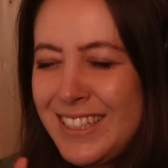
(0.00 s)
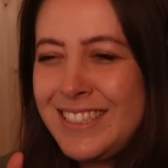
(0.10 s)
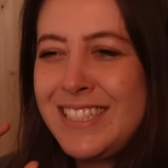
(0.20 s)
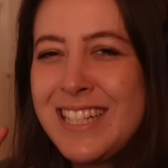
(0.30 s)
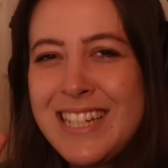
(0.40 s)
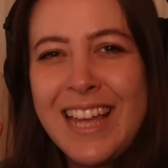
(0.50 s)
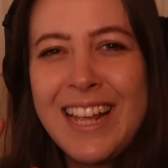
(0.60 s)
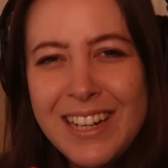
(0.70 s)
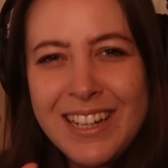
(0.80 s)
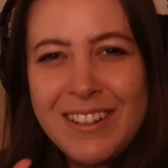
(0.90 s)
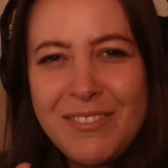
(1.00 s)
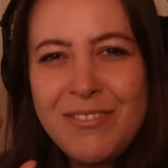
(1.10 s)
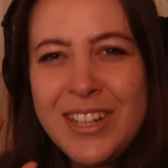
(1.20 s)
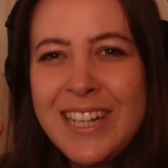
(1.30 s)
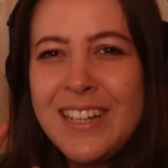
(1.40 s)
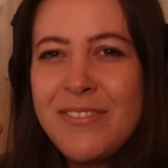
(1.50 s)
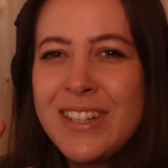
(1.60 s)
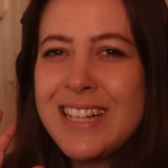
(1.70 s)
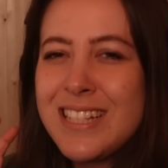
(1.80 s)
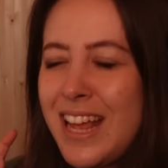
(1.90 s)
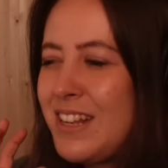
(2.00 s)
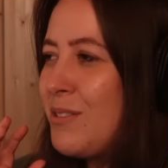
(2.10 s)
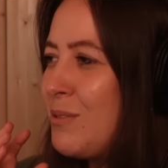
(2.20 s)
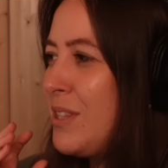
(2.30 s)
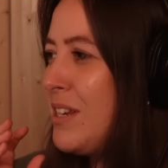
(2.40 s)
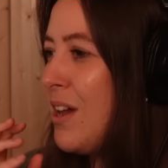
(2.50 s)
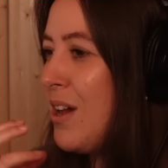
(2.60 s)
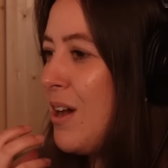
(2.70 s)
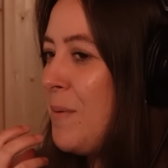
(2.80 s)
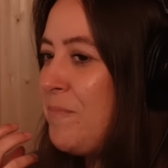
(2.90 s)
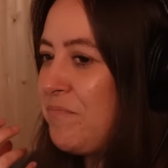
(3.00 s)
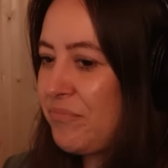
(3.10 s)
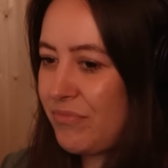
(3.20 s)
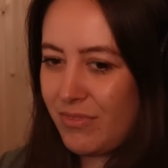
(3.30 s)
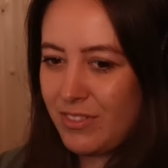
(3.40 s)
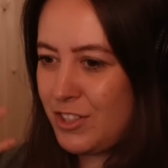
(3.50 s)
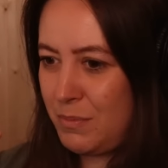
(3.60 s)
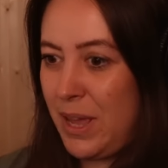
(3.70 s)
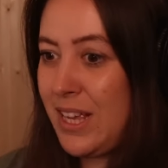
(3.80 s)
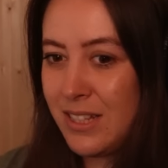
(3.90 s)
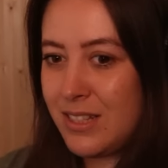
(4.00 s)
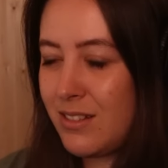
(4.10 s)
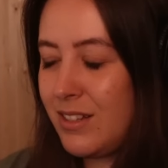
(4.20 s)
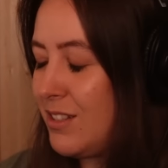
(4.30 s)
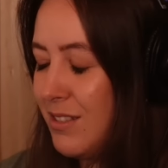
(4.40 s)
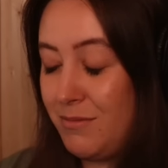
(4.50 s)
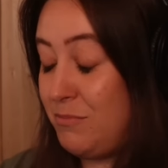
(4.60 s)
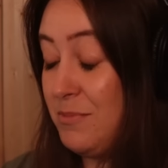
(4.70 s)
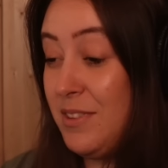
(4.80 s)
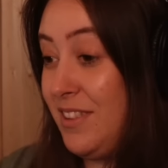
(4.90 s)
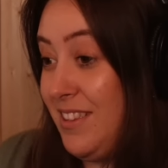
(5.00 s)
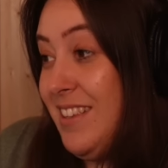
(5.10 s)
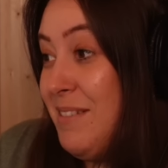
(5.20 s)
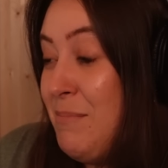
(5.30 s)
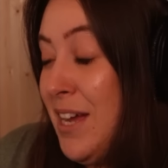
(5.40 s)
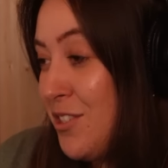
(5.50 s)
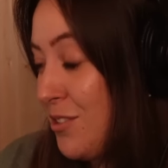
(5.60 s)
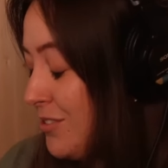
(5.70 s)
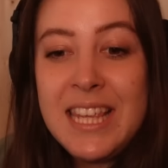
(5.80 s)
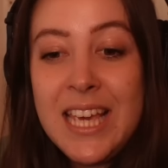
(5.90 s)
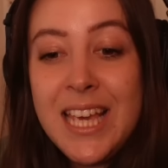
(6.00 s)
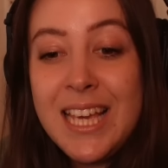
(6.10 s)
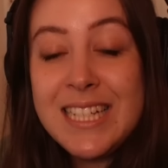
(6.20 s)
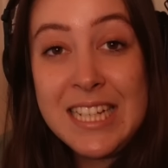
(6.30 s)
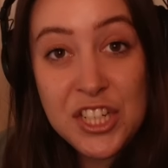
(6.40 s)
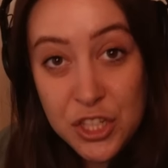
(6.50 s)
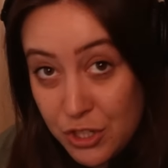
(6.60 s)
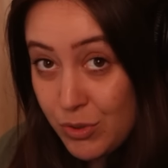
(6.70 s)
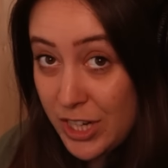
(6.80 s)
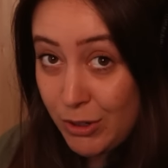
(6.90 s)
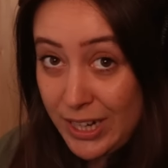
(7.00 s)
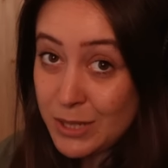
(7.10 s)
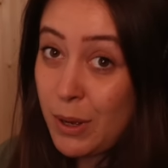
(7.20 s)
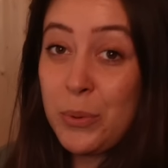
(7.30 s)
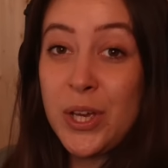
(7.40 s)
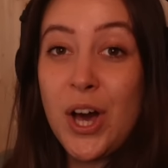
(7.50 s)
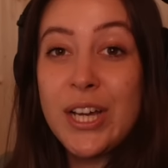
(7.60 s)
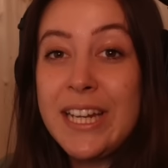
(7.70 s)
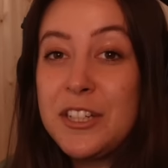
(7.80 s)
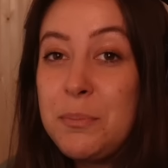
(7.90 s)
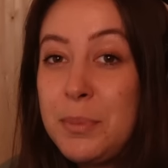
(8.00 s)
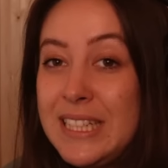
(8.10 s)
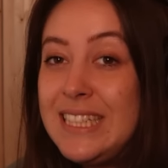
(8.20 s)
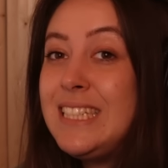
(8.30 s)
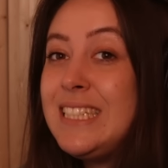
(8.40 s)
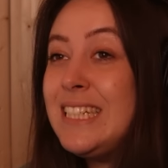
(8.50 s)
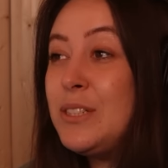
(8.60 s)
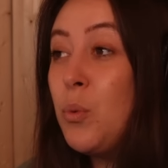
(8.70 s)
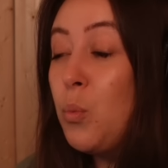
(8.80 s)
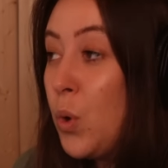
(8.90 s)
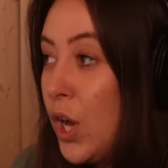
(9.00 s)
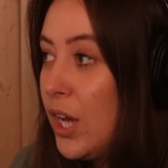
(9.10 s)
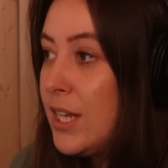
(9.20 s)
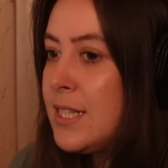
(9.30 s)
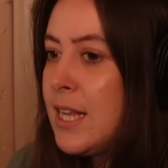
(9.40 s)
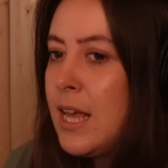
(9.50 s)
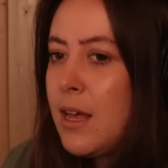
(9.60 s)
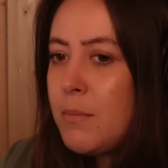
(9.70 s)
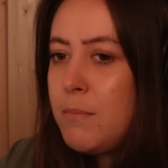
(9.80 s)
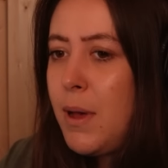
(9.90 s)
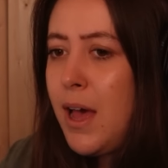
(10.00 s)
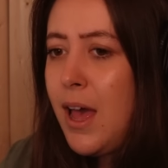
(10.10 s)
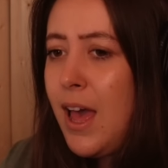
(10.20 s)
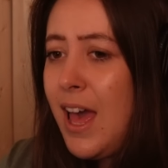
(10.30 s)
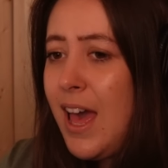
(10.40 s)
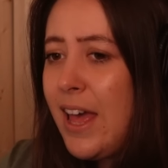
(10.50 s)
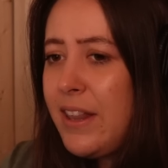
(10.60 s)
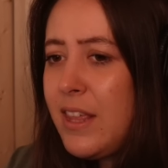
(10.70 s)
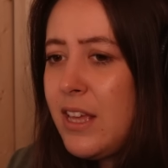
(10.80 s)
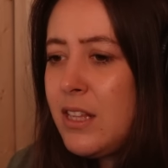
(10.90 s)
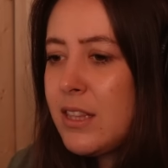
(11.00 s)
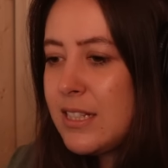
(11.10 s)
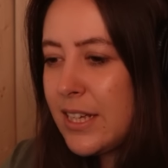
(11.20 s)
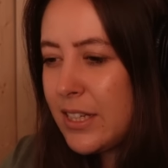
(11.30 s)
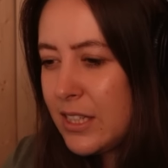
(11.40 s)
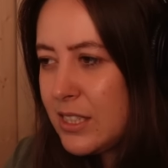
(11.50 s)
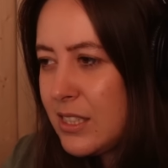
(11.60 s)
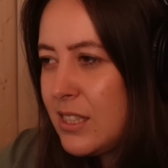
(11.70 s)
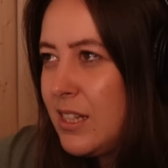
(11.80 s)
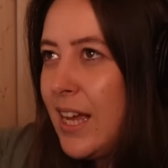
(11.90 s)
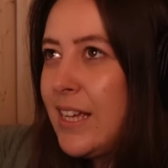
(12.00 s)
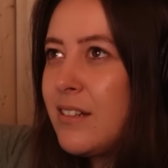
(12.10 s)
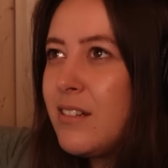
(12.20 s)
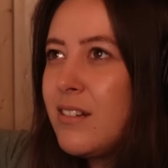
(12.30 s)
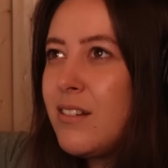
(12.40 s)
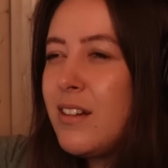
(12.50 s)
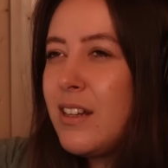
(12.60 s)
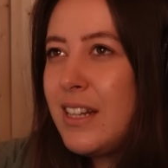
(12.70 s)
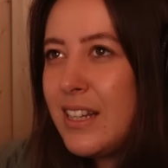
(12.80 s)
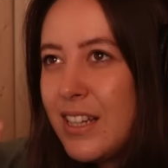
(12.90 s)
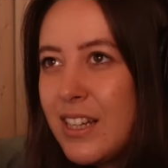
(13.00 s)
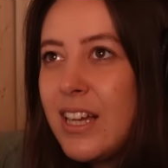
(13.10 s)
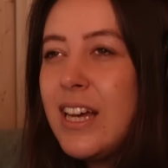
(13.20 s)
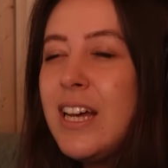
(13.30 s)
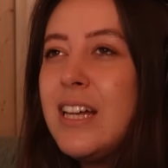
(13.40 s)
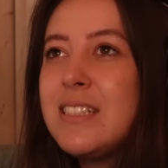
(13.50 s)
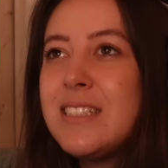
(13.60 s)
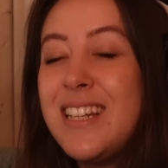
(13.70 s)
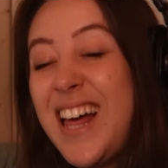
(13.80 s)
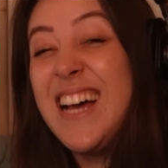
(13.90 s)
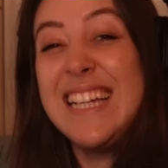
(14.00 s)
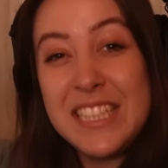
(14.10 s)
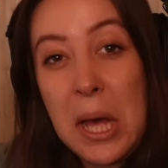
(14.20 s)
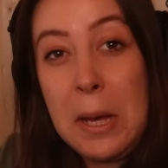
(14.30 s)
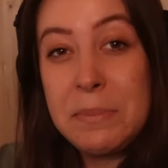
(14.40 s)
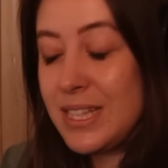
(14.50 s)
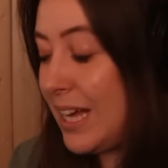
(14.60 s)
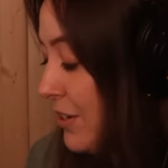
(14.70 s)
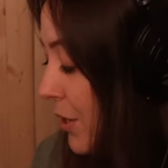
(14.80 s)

it's just like really lovely and settled within her space. It's magical. The diction's really great as well. We are getting completed words. But there's like a slight slide up to that